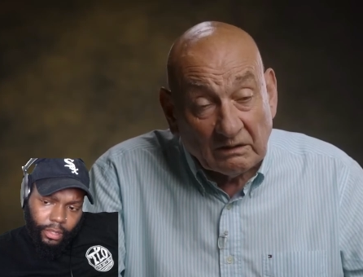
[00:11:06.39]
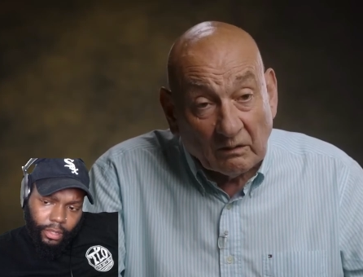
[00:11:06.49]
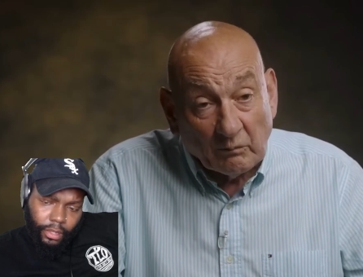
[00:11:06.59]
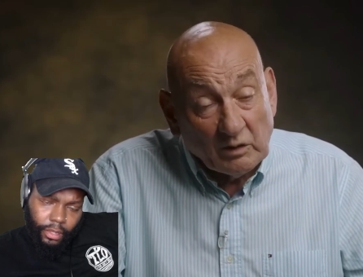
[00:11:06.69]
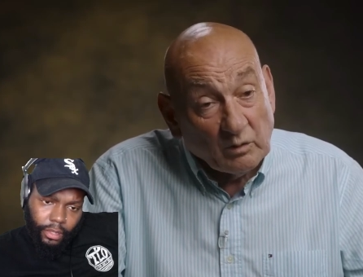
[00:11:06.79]

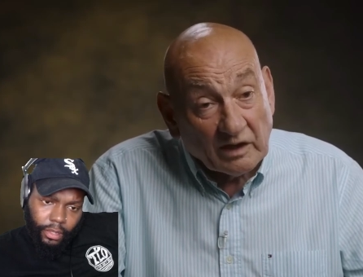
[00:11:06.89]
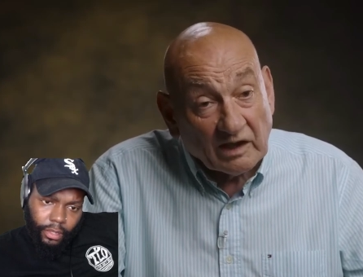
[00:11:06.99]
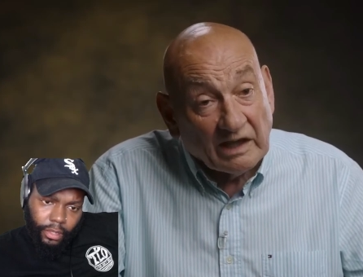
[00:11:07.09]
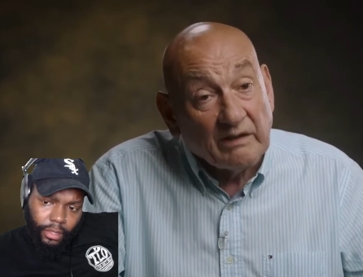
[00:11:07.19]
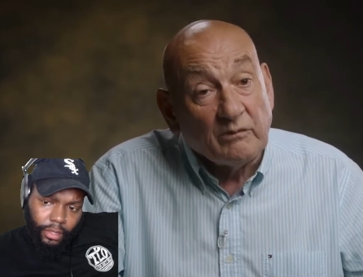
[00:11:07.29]
Speaker 1: Meanwhile,
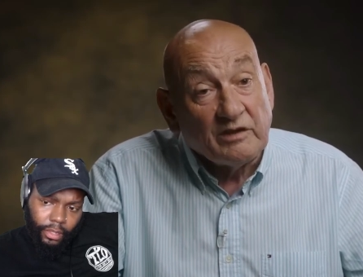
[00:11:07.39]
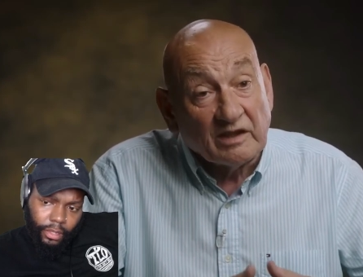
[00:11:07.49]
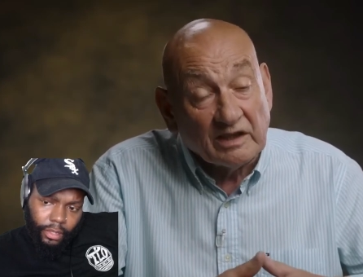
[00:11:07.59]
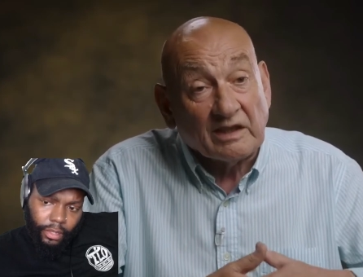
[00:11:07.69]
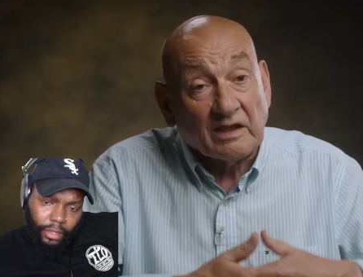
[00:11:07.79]
I'm
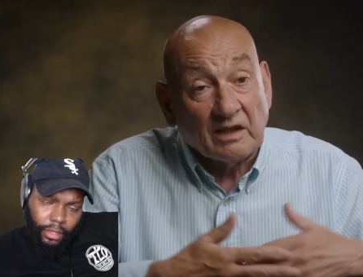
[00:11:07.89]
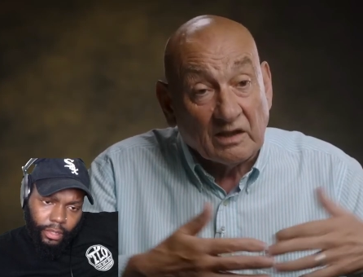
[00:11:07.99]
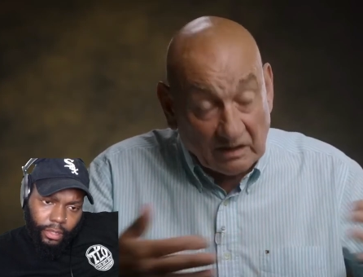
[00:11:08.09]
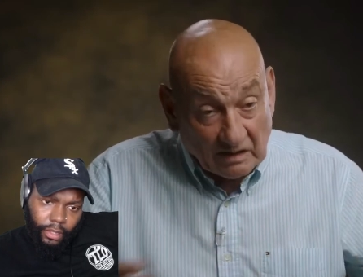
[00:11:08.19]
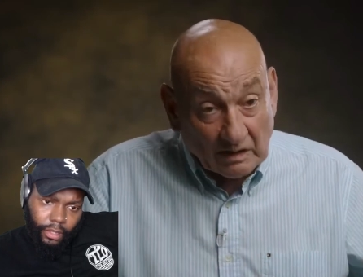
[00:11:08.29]
dealing
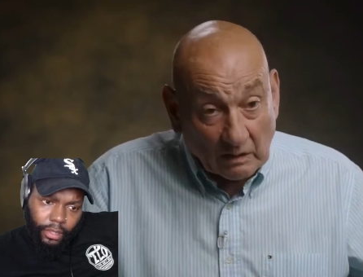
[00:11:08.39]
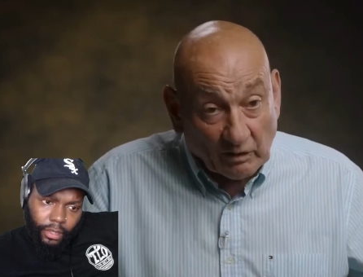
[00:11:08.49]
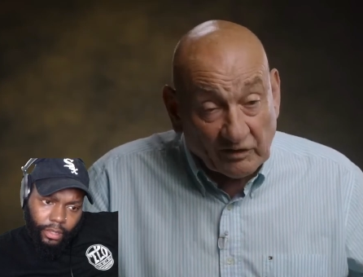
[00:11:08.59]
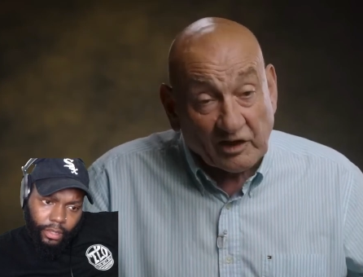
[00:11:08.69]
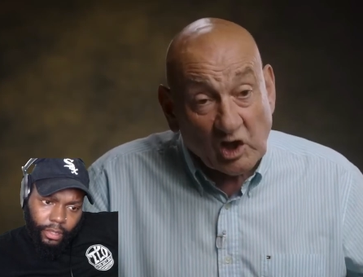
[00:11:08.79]

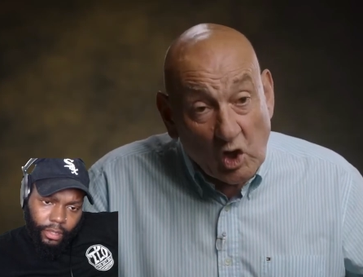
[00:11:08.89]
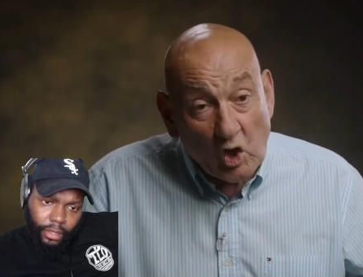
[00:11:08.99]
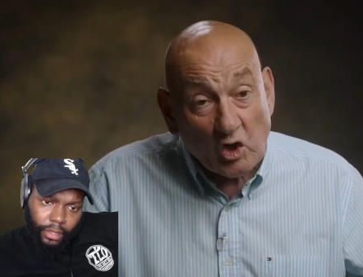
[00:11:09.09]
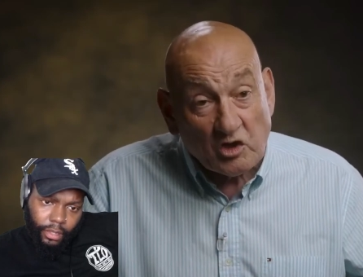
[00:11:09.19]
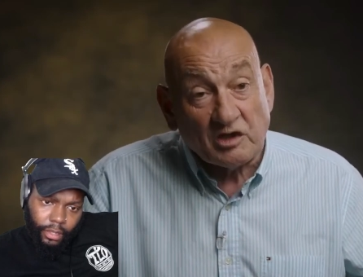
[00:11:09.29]
with the
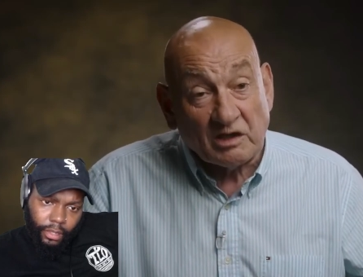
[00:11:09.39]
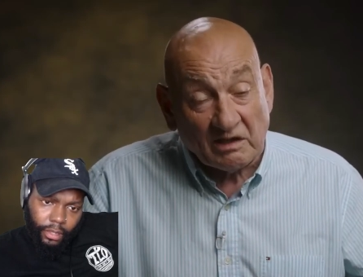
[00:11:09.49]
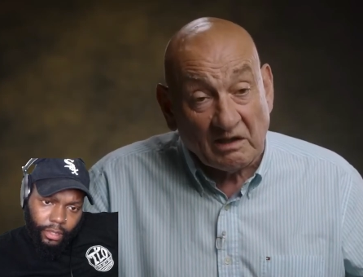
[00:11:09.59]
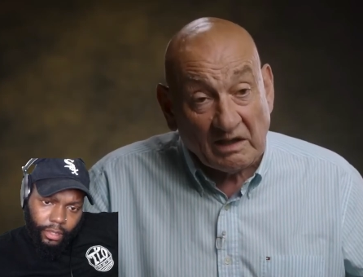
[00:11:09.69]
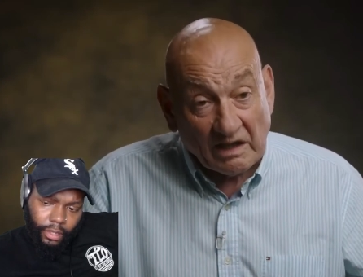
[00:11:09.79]
huge
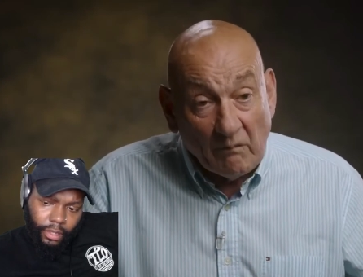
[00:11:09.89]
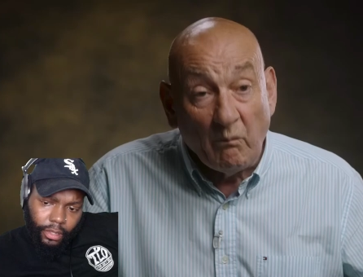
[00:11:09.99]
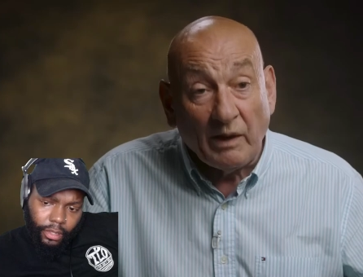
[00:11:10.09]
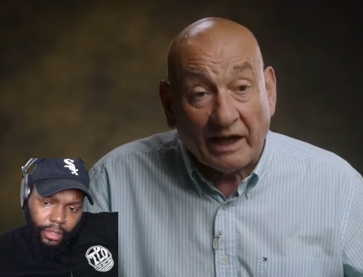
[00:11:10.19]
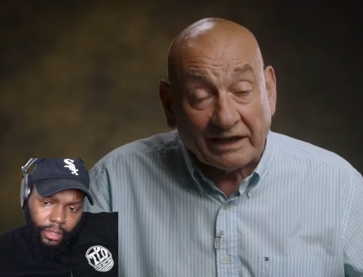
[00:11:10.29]

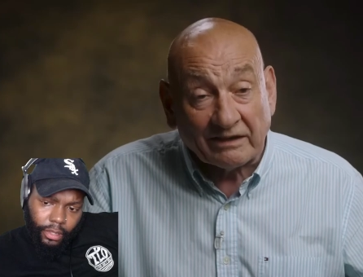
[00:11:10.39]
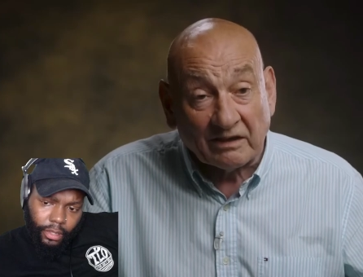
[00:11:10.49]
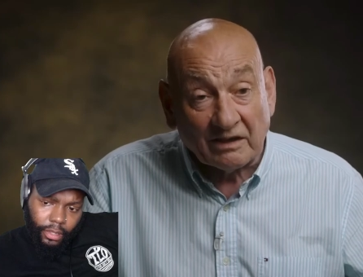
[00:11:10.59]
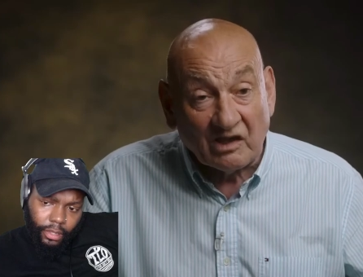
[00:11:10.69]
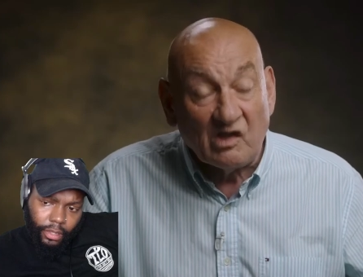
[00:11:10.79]
impact
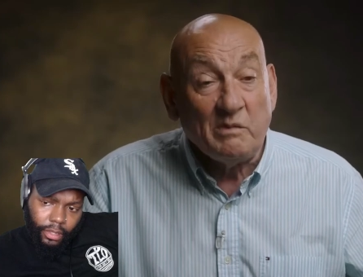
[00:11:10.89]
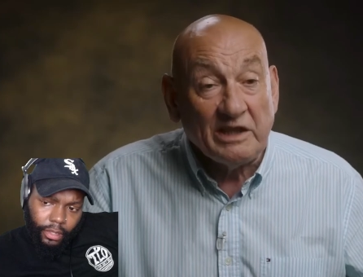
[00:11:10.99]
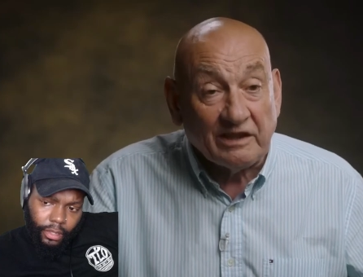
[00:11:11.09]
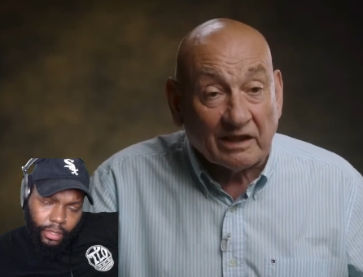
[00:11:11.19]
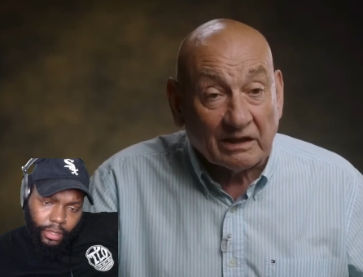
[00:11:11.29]
the
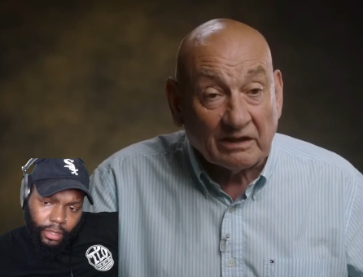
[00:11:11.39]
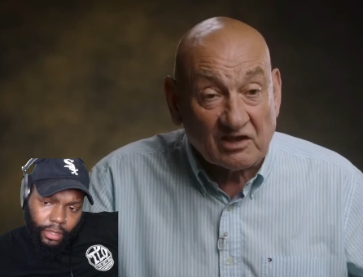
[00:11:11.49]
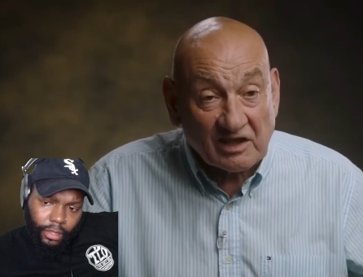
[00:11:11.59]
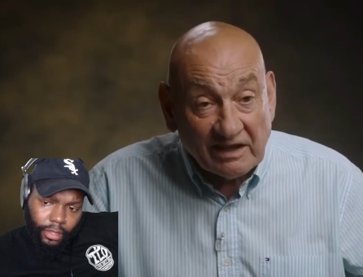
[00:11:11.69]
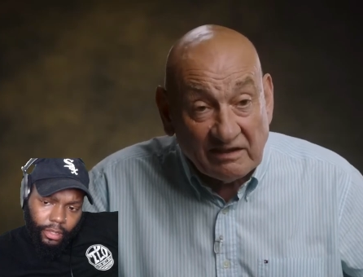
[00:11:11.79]
media,
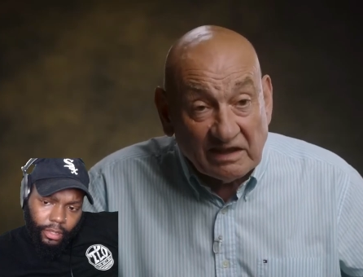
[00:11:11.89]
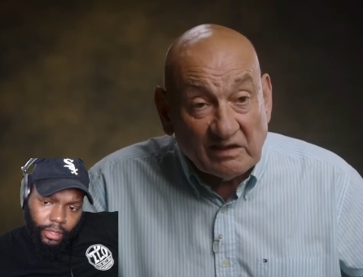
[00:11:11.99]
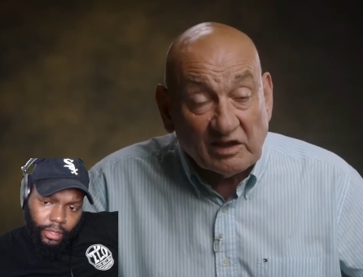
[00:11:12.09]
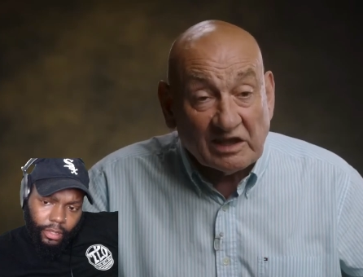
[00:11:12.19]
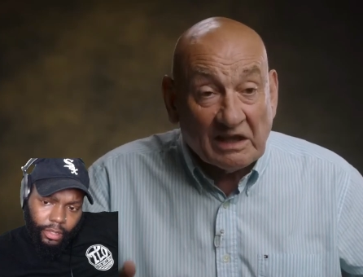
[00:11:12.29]
Sky
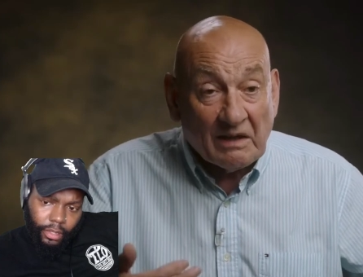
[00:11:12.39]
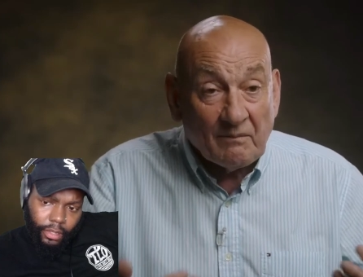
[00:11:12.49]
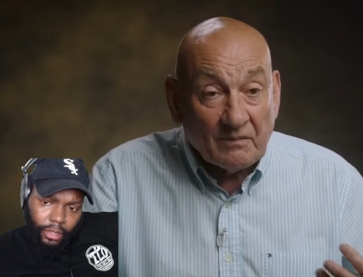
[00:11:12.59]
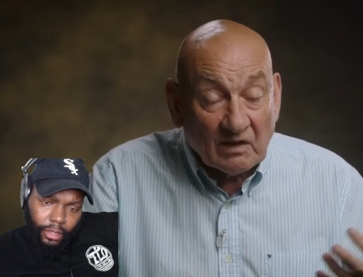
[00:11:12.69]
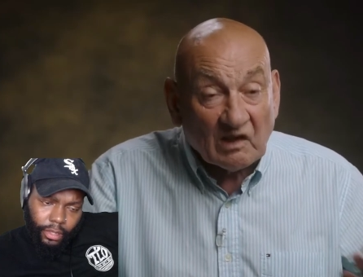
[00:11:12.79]
TV,
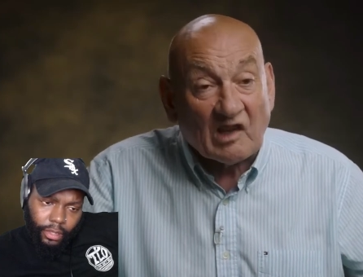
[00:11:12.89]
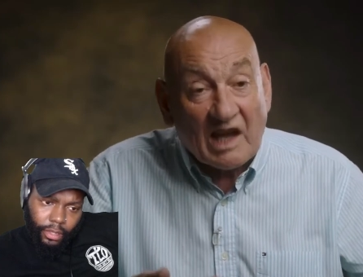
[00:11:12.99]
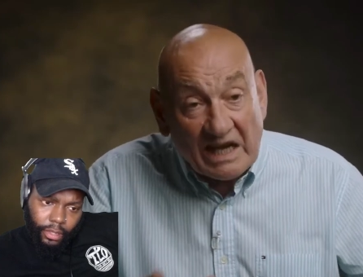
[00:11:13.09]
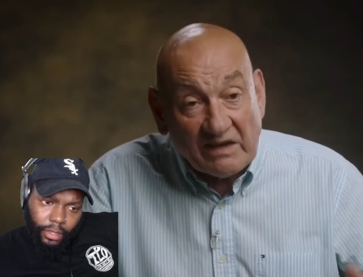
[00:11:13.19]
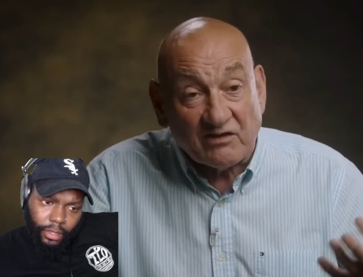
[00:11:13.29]

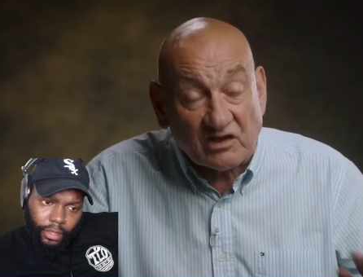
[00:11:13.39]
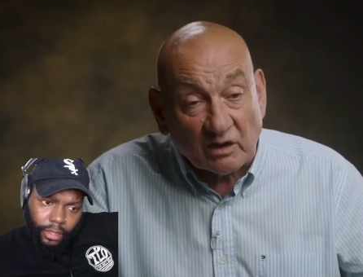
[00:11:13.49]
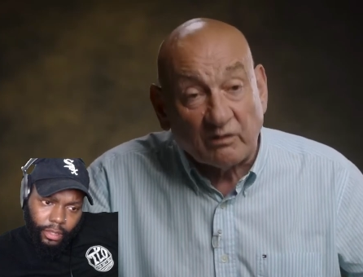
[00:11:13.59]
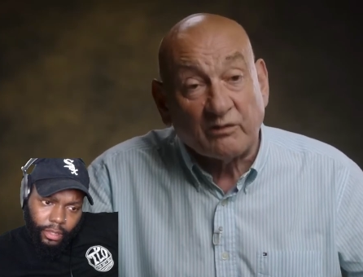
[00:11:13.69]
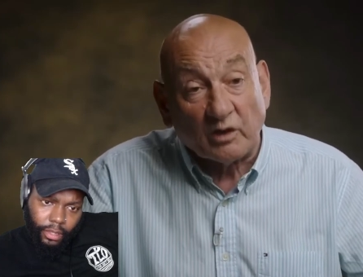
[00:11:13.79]
live
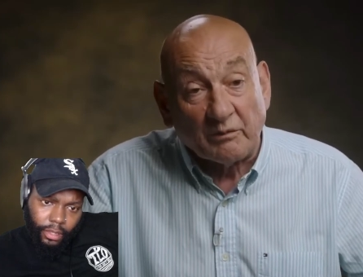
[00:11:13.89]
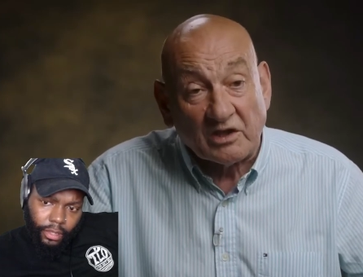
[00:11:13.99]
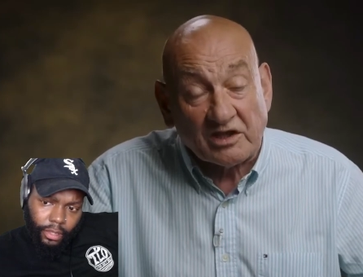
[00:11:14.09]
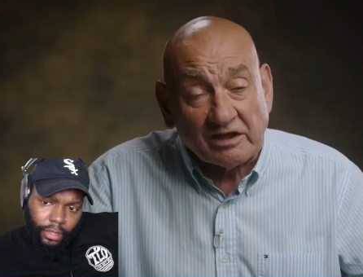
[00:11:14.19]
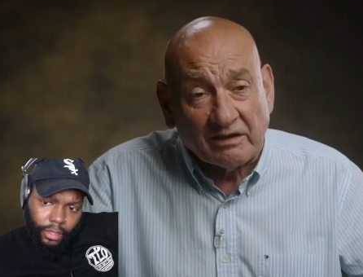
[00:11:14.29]
stuff from the
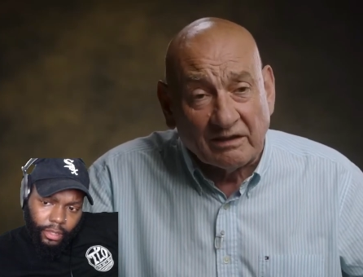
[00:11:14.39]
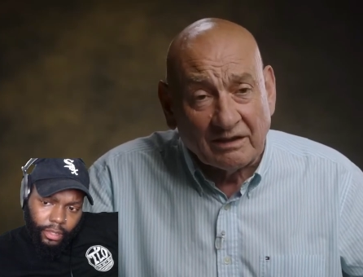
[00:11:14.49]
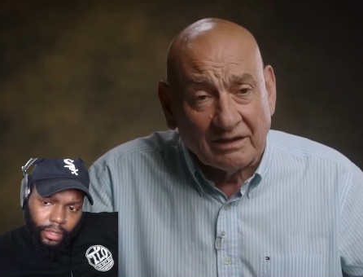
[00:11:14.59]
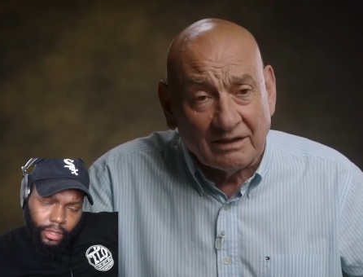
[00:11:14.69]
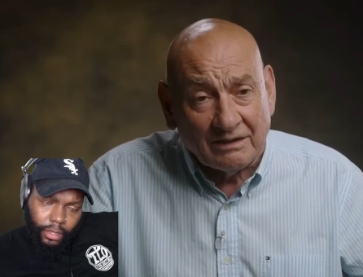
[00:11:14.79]
scene,
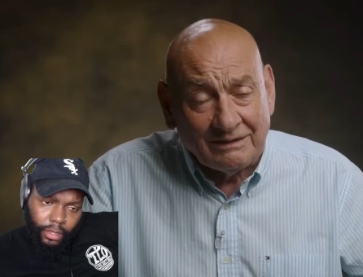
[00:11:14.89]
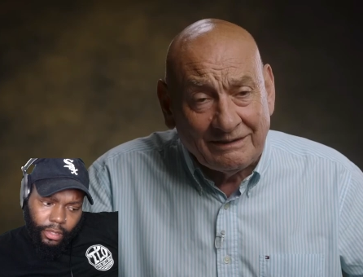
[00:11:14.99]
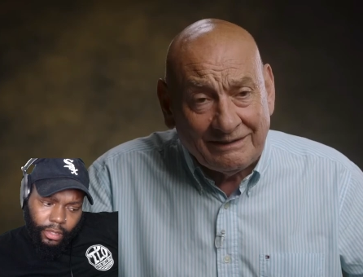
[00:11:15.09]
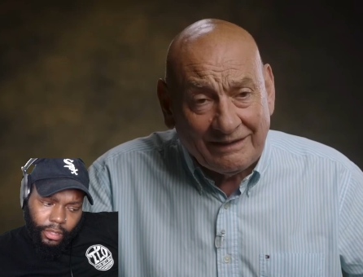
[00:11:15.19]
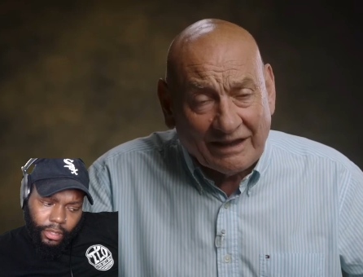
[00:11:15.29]

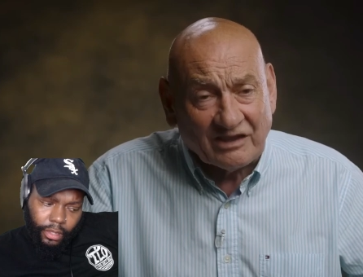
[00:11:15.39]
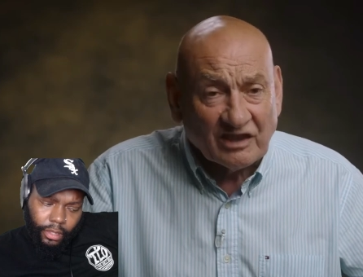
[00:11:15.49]
and